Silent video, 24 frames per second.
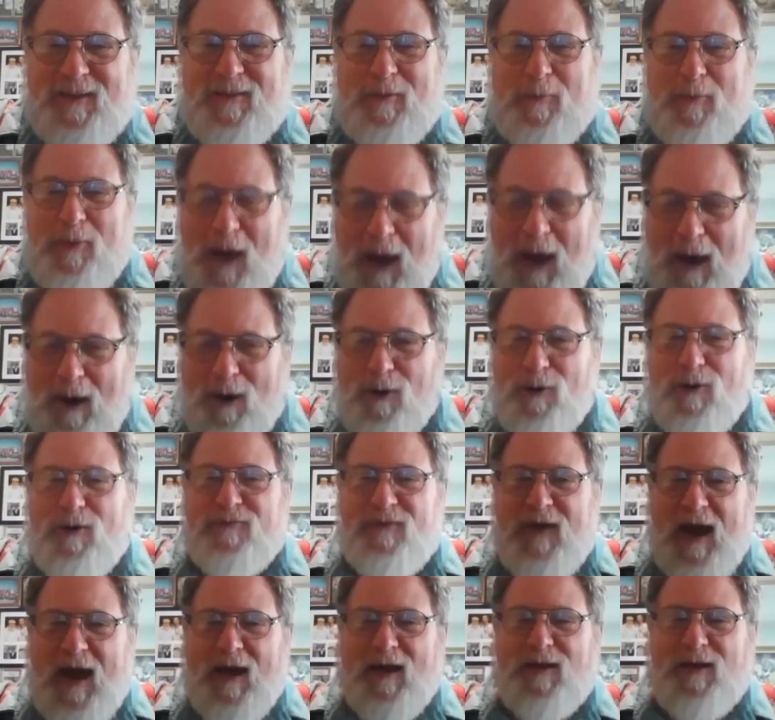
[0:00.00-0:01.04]
The power
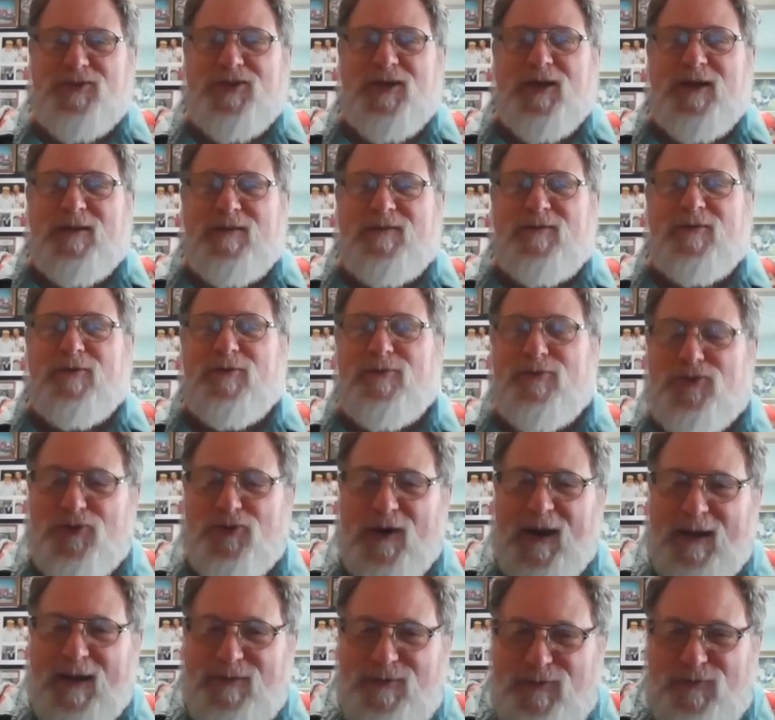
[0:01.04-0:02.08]
of algae to
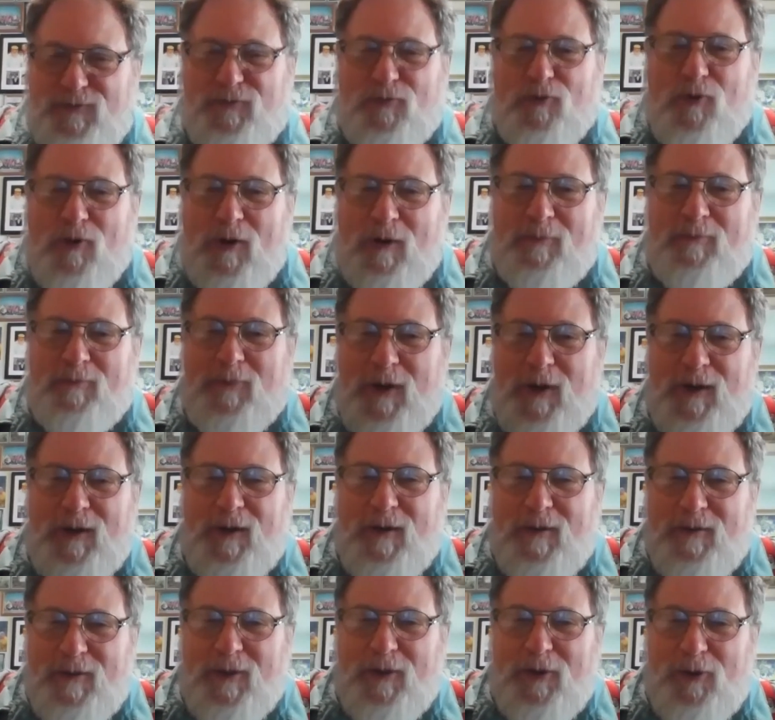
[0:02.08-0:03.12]
transform
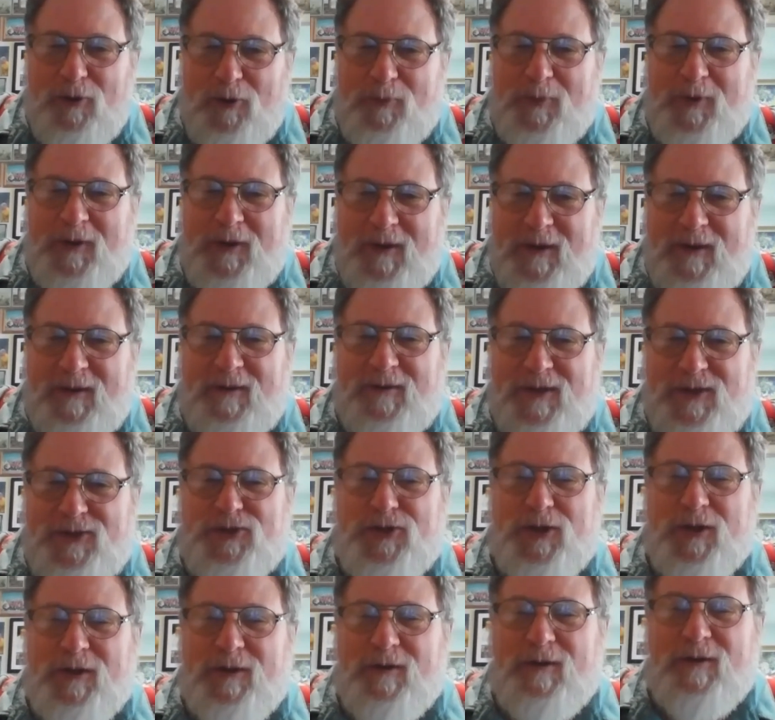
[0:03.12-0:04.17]
the human
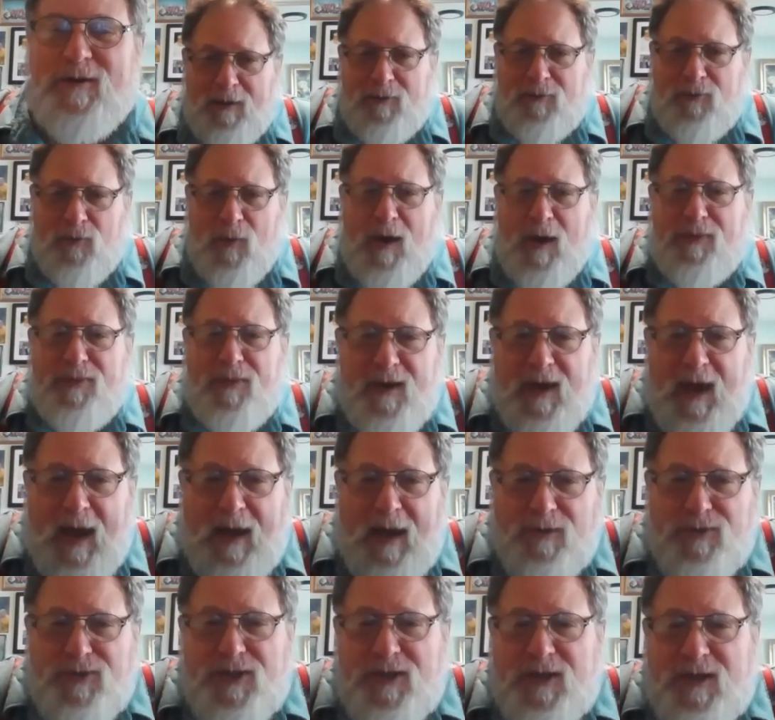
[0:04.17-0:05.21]
condition. Do I think
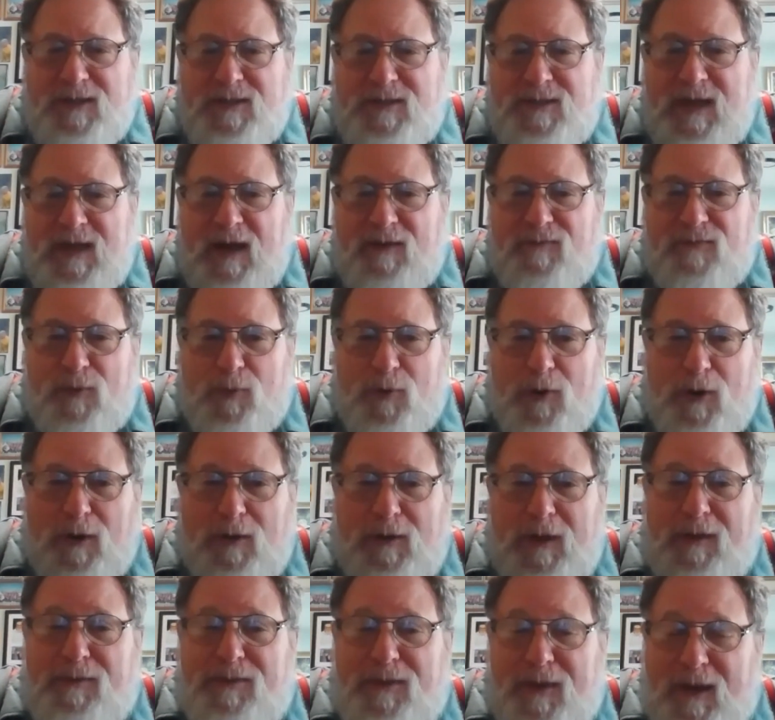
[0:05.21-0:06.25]
algae can save the
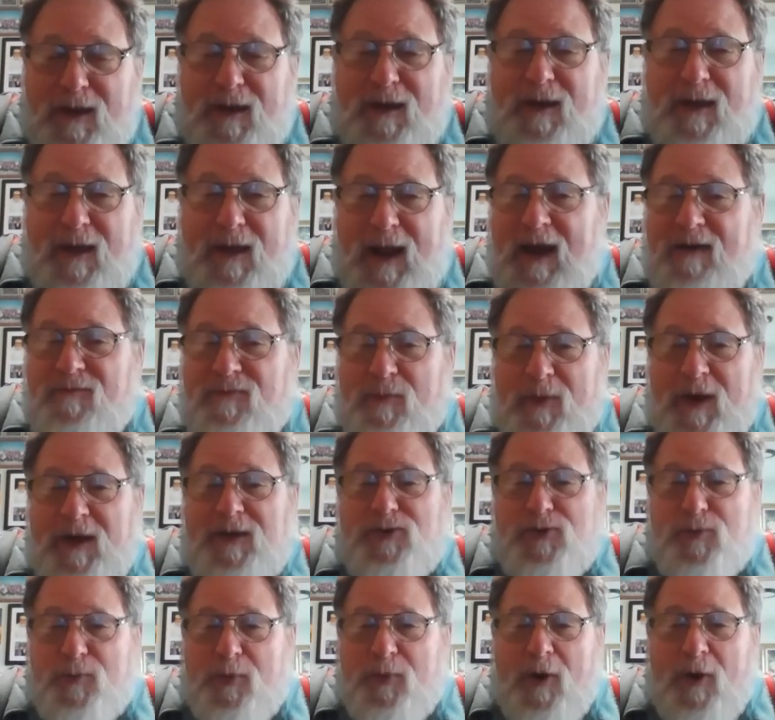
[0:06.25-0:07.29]
world? I think it can have a
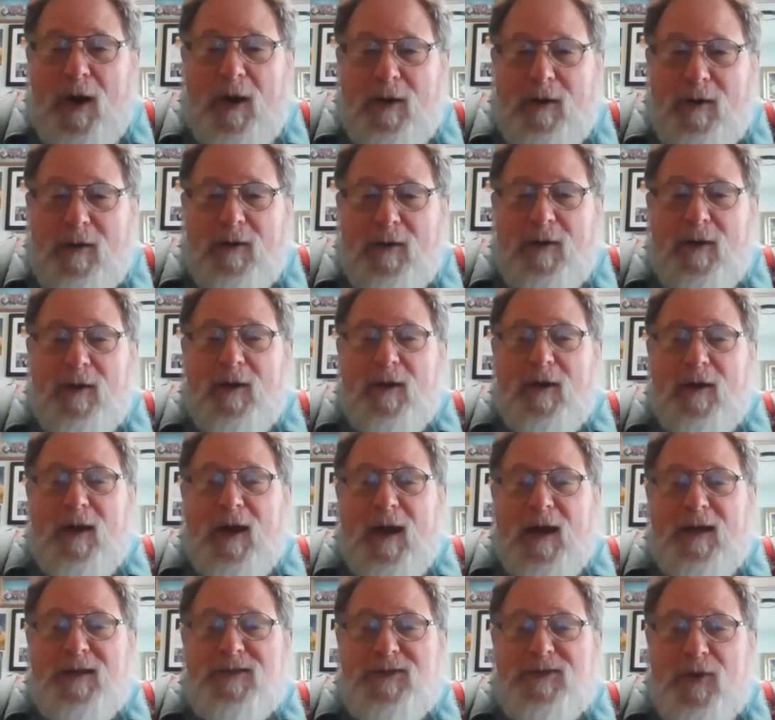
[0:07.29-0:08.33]
major part.
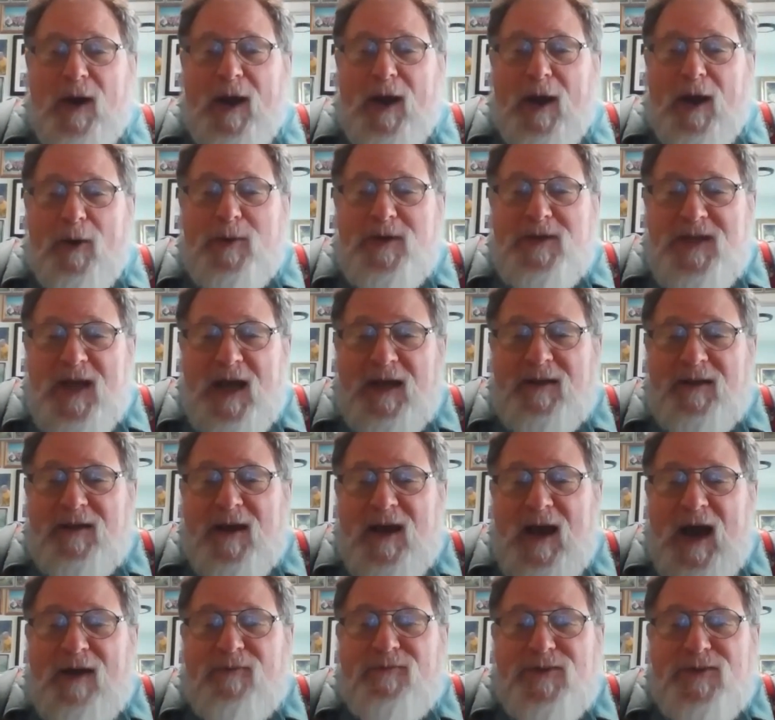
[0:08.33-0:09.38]
And so I always end the
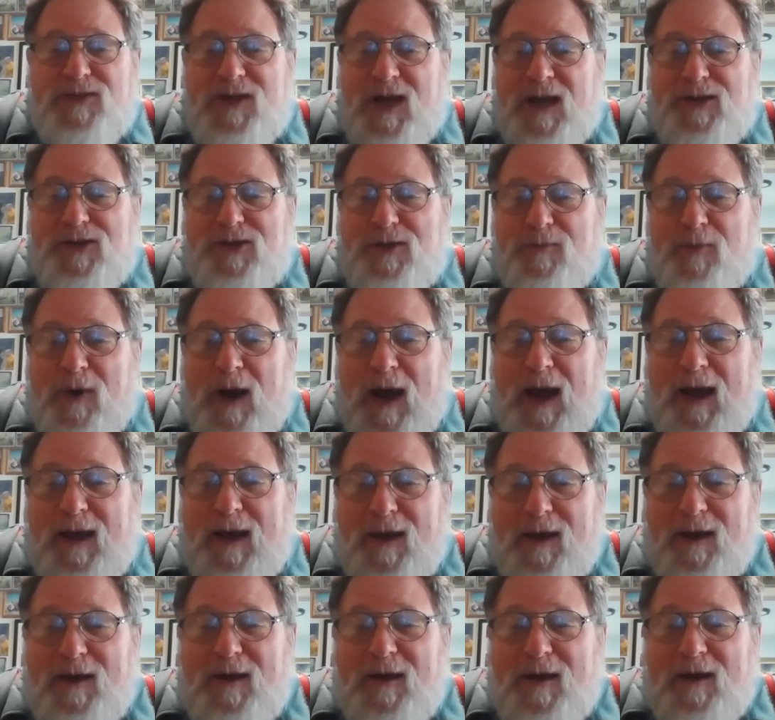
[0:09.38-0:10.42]
conversation by
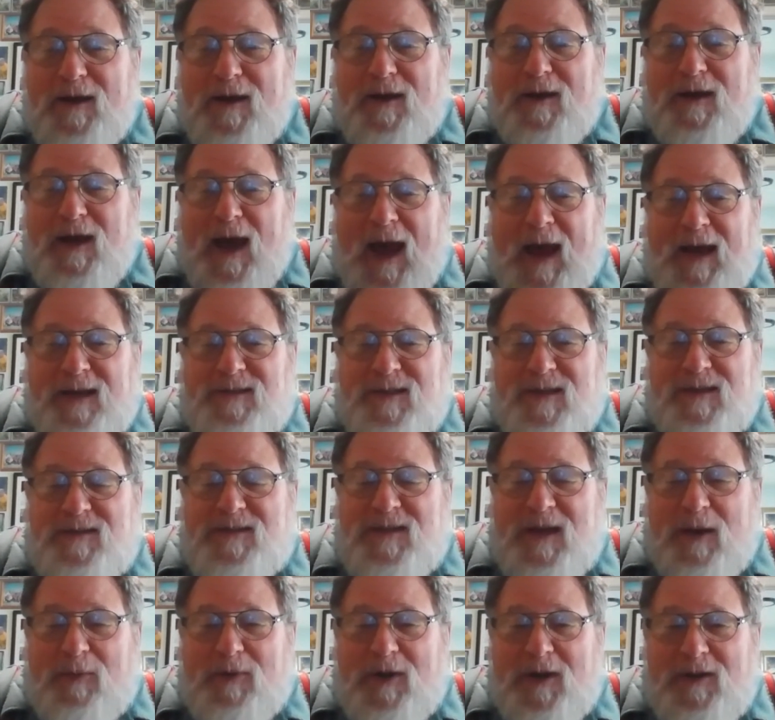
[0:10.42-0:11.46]
asking
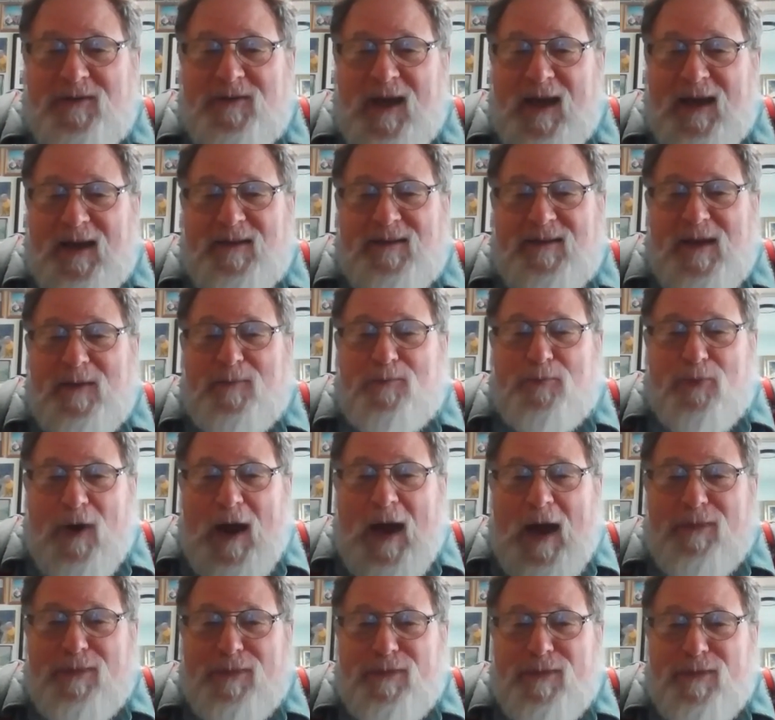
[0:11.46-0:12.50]
someone to take a deep
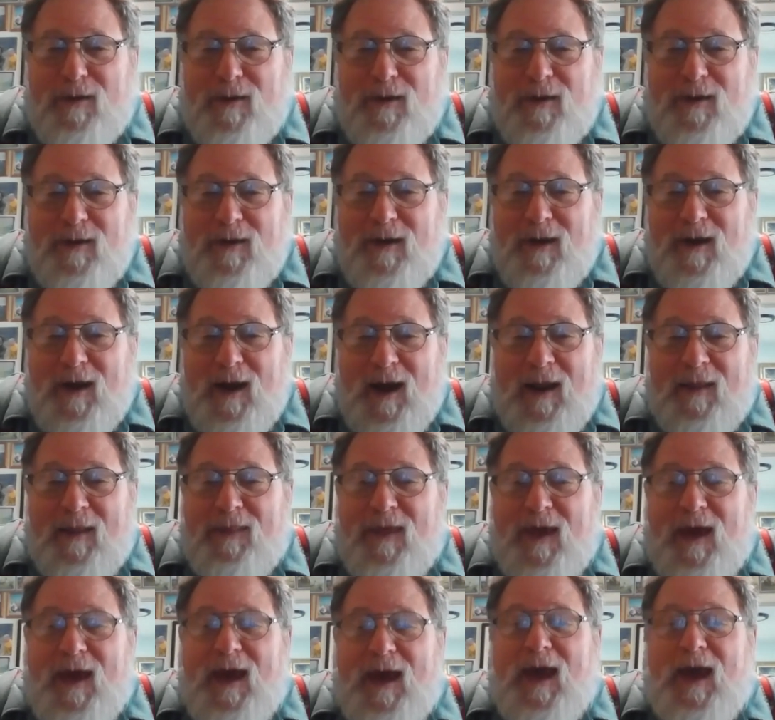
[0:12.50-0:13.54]
breath and
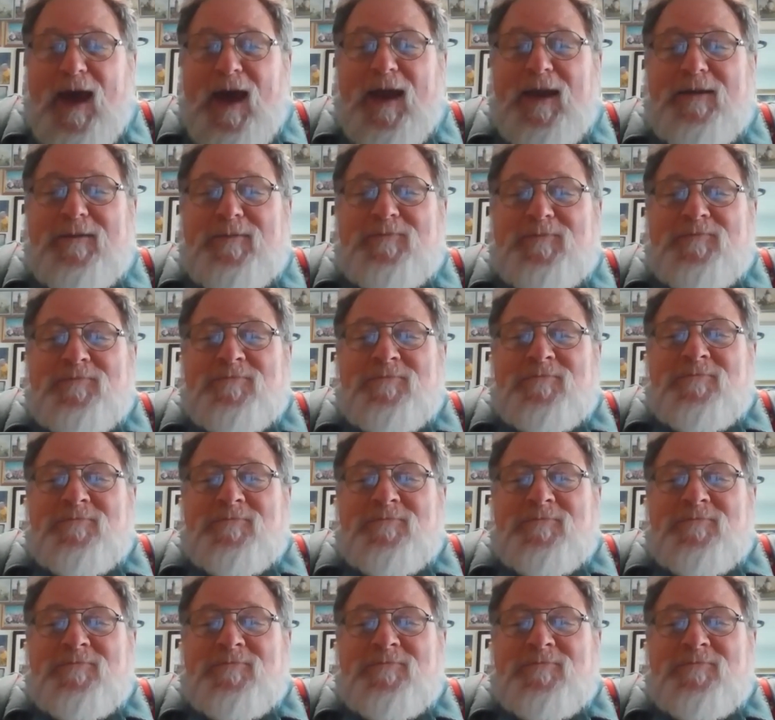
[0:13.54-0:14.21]
then